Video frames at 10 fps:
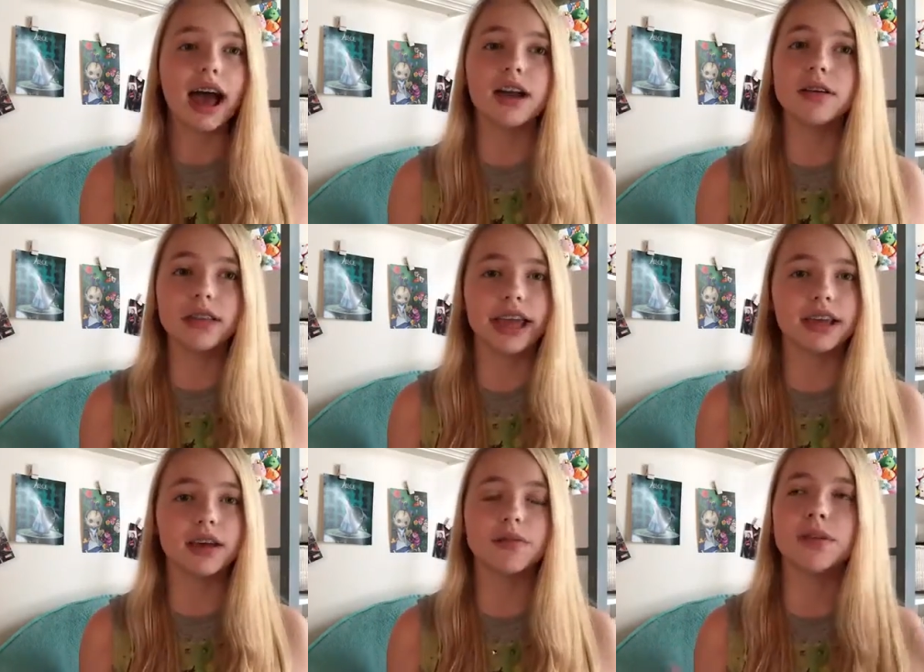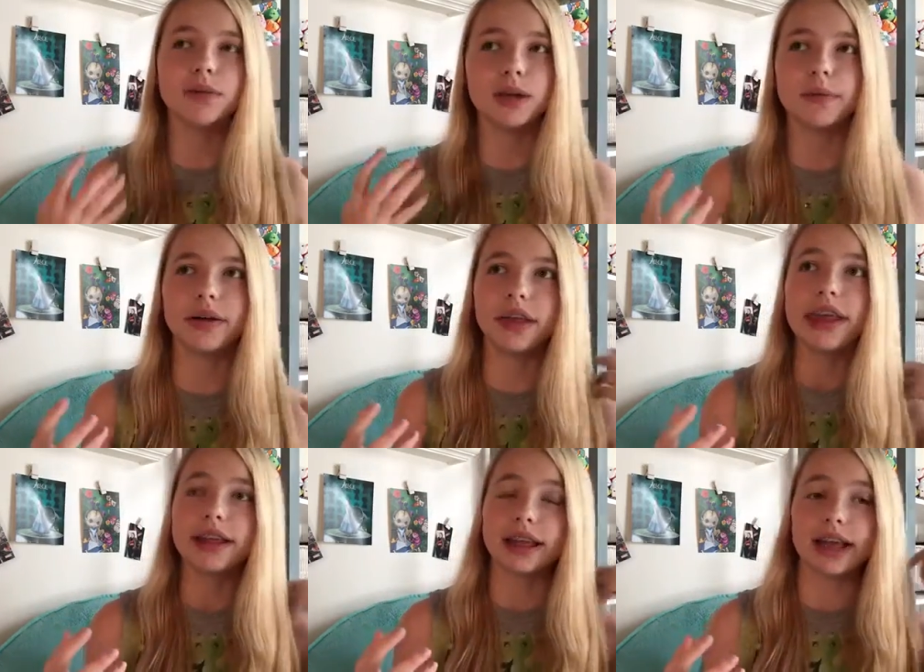I don't like it when people
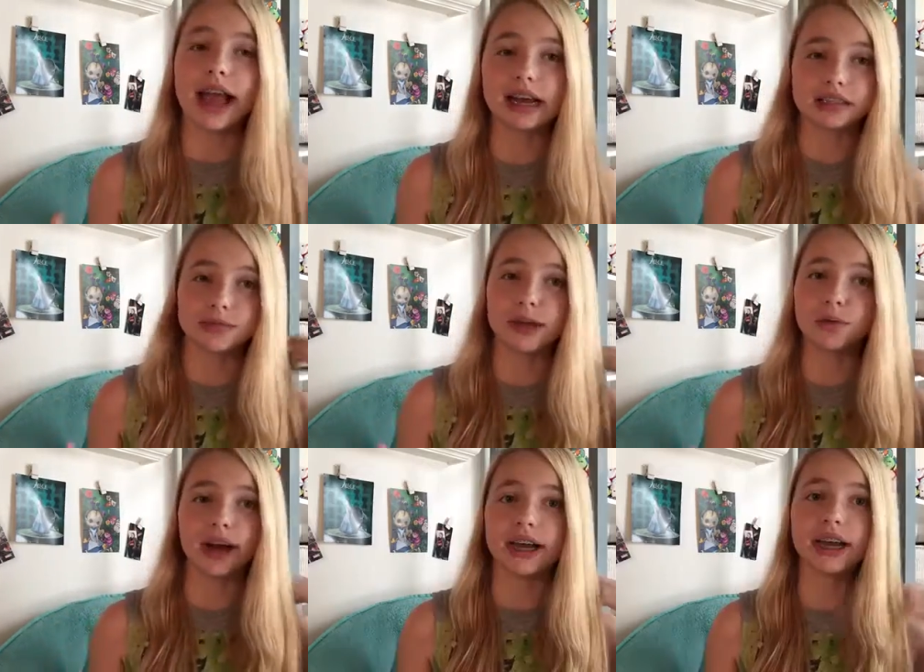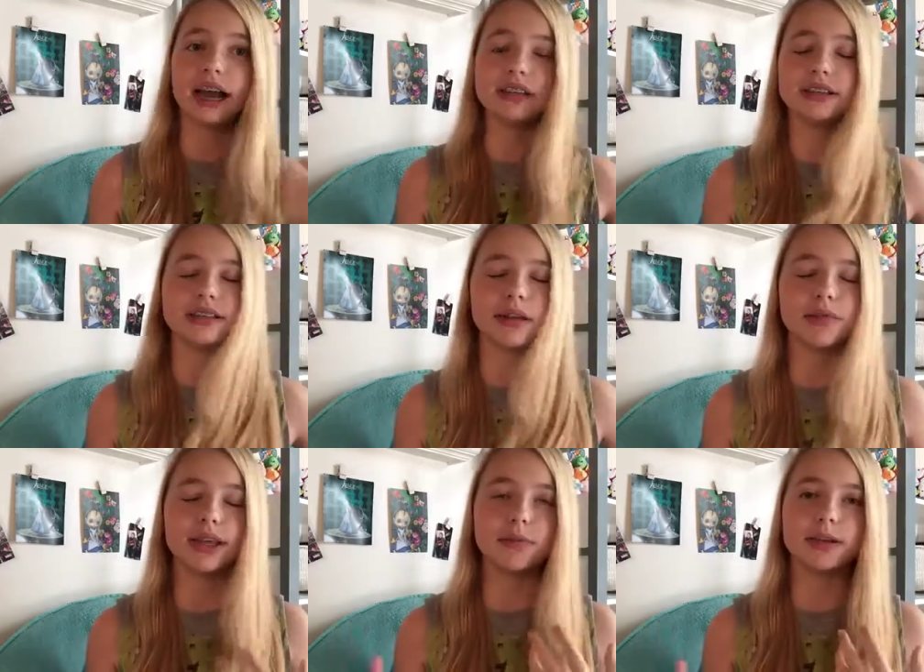like ask me why I did
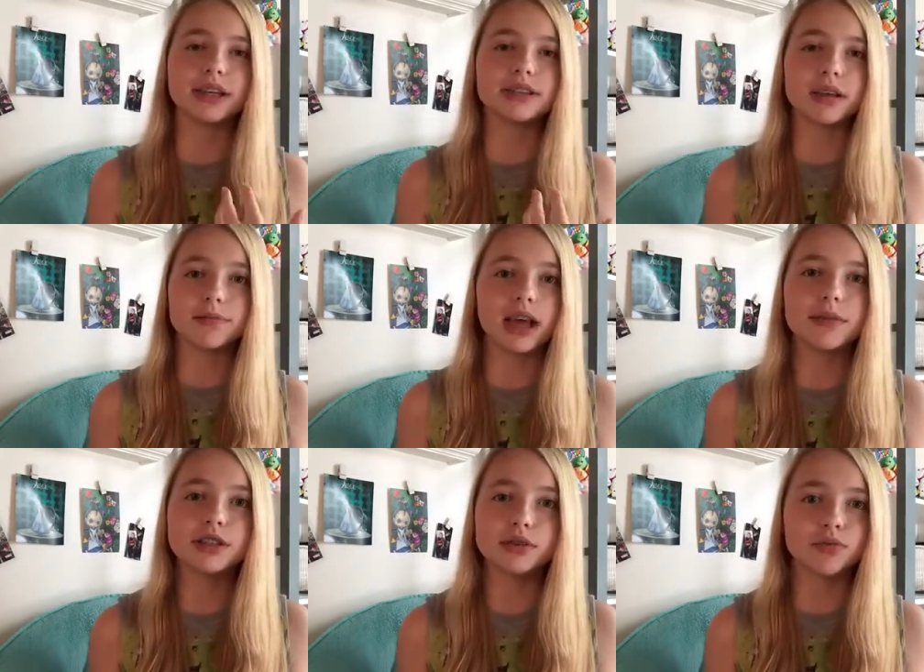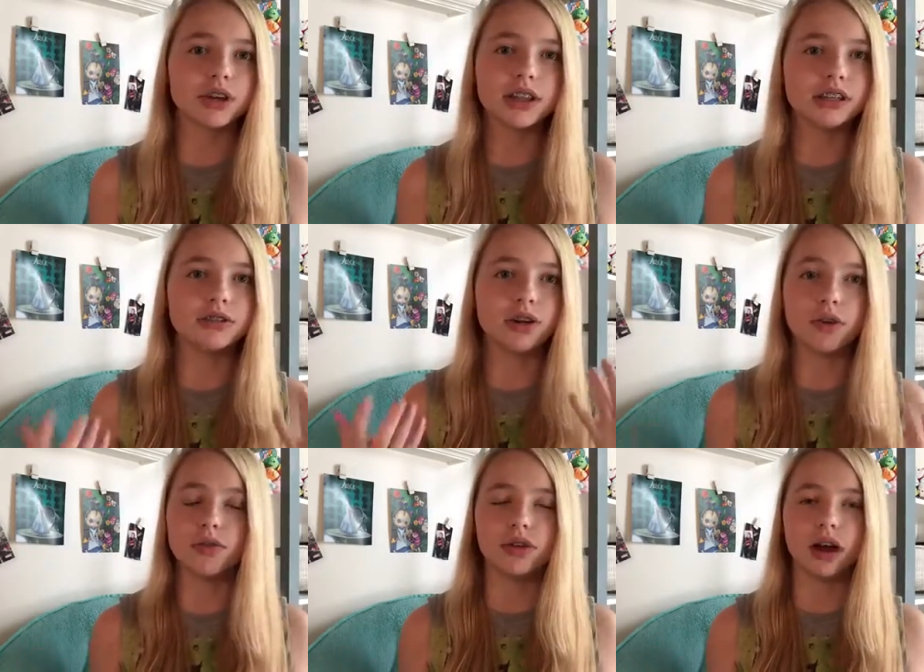something because sometimes you really
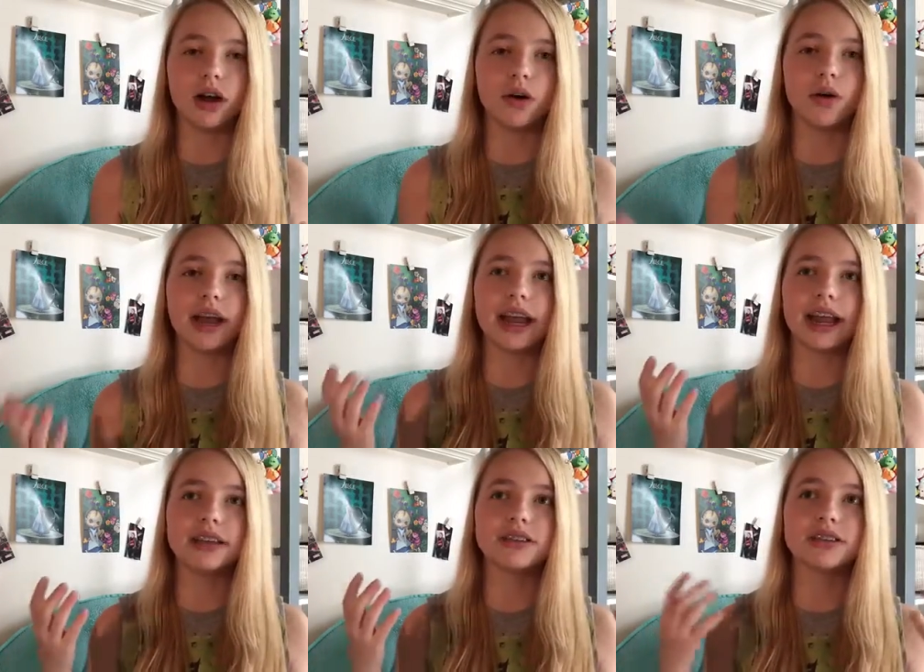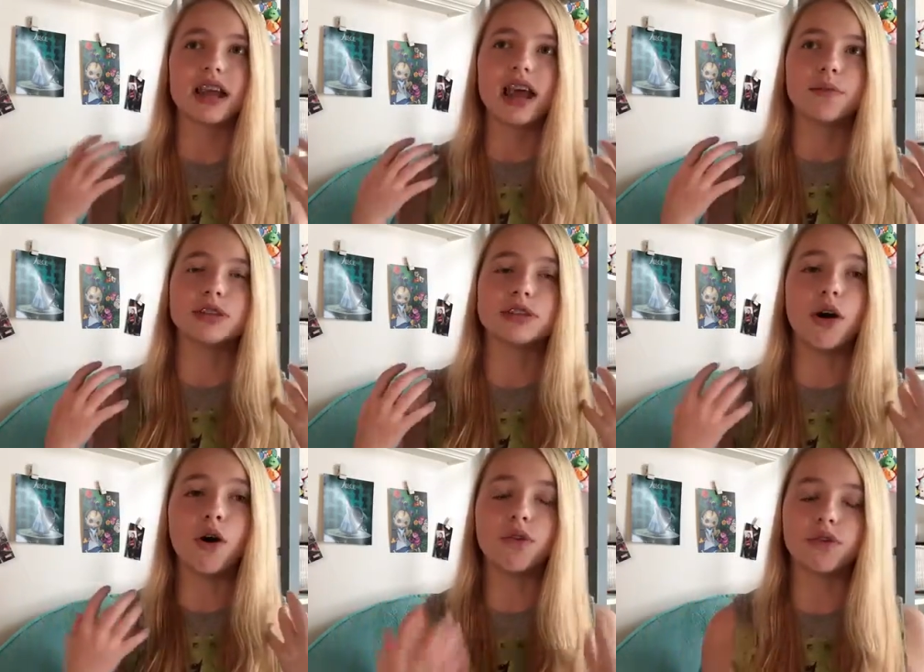don't know, and I just was
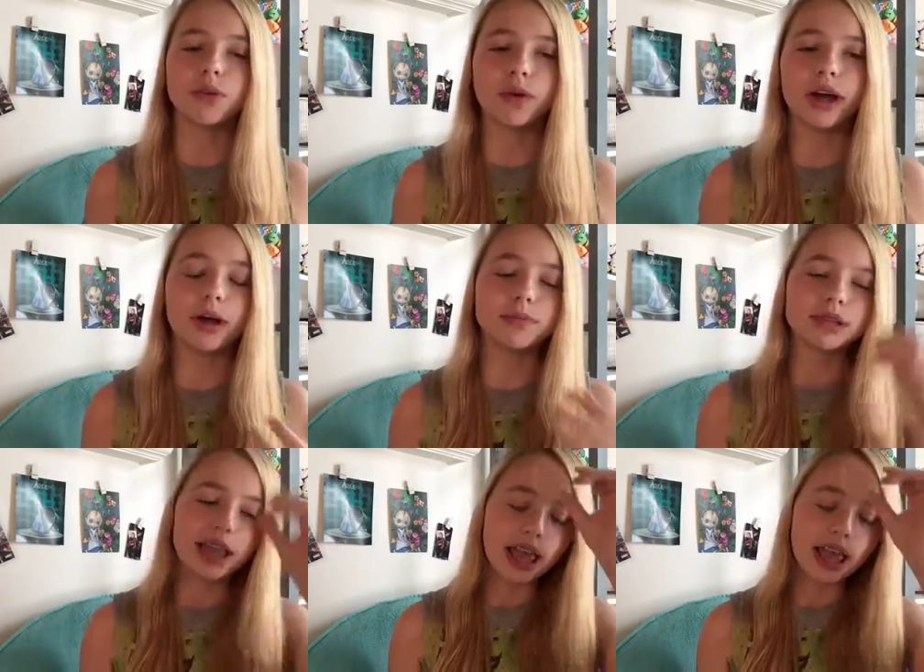overwhelmed.